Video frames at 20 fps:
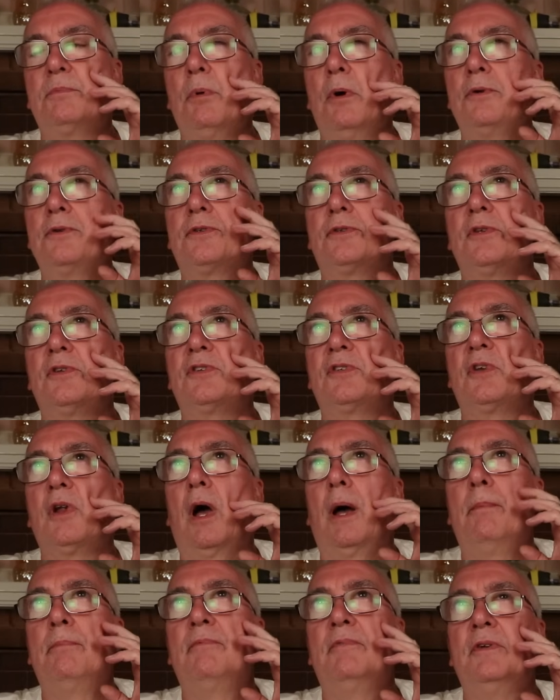supposed to
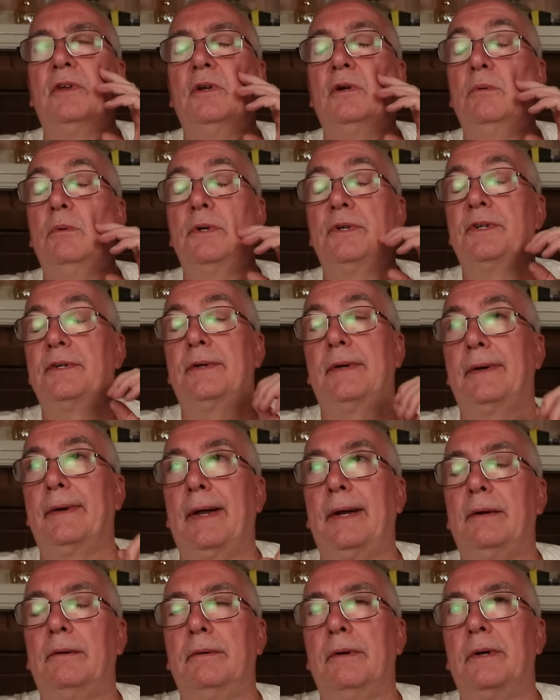stop for you, which
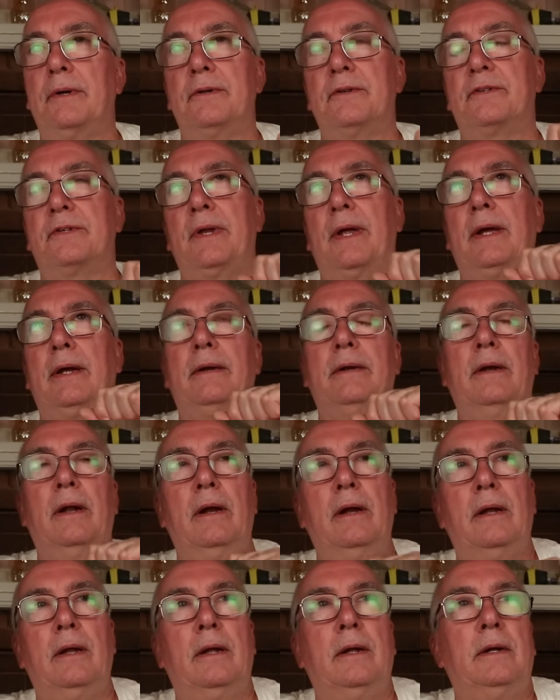I don't understand.
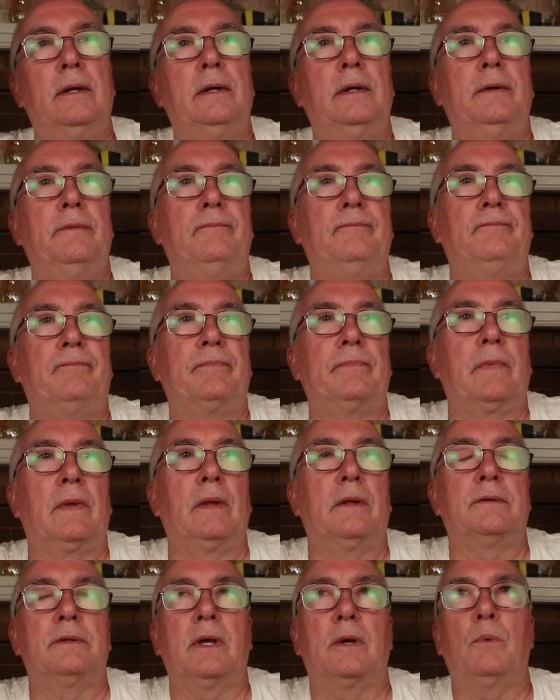
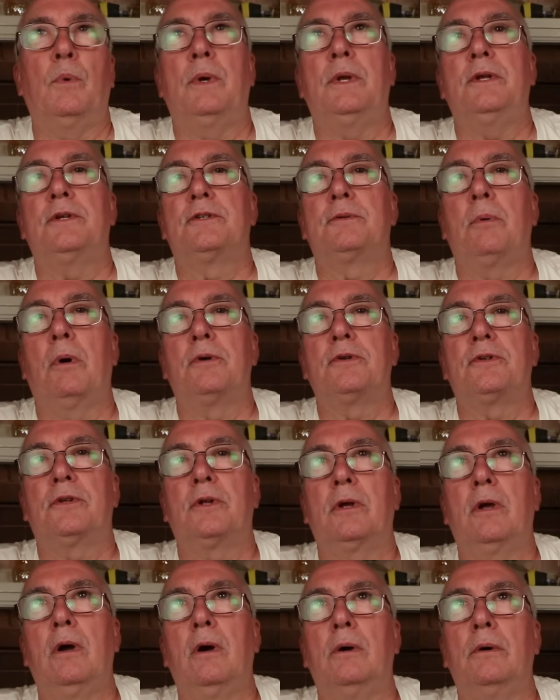It's like when you're supposed
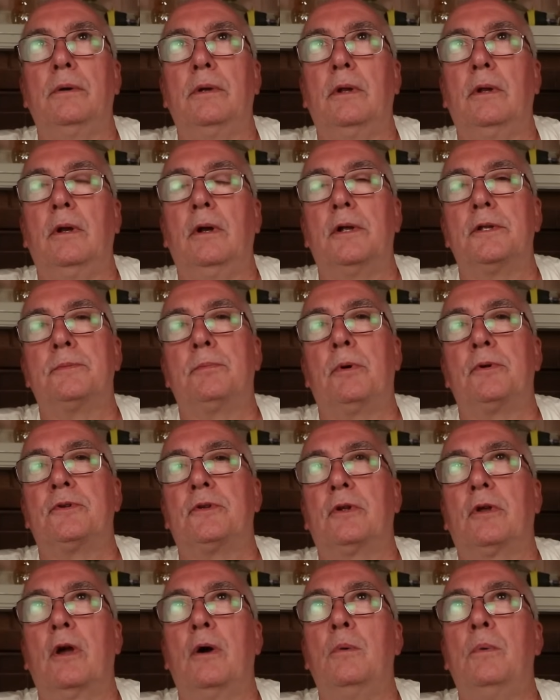to go, you're not supposed
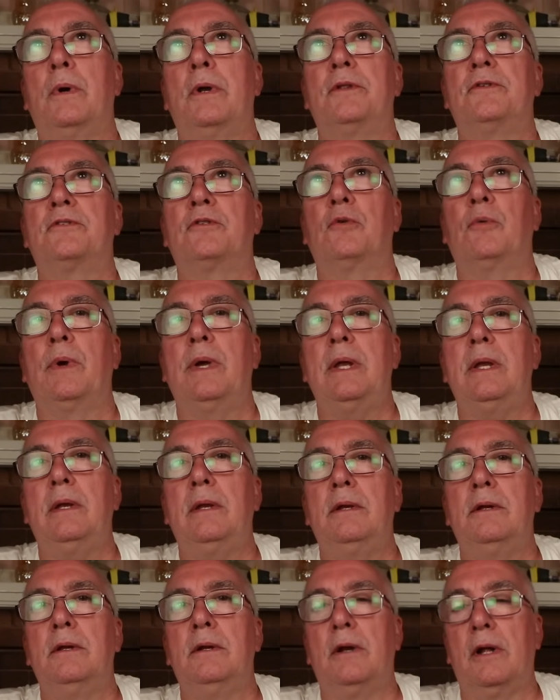to go when it's green,
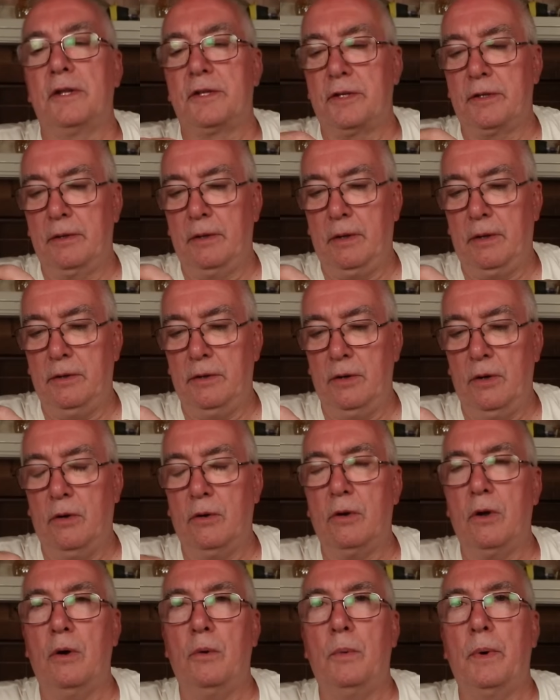and you
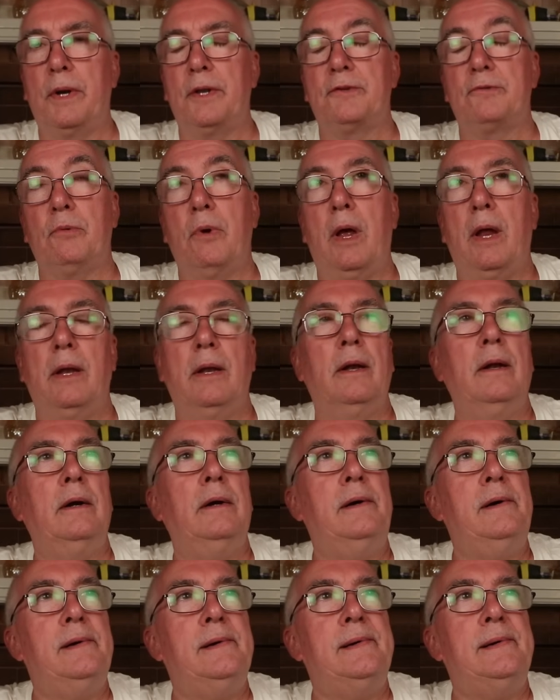don't go when it's red.
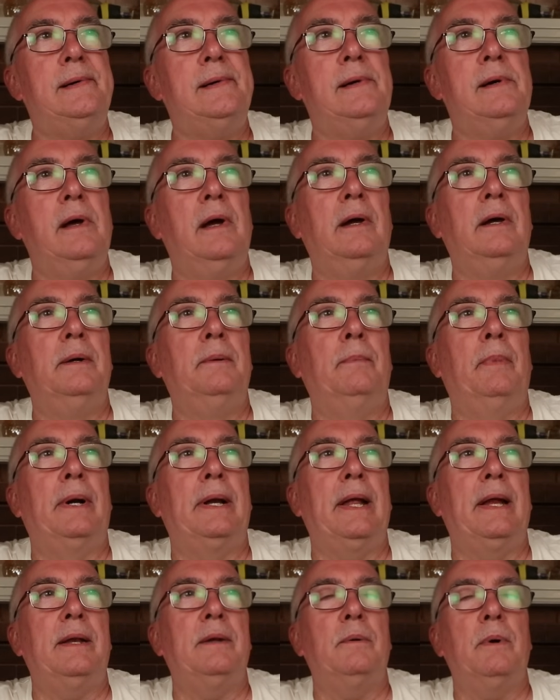But
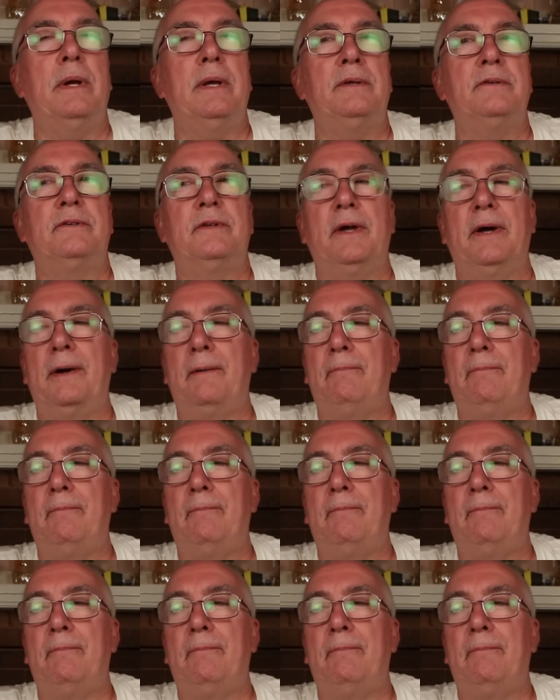anyways,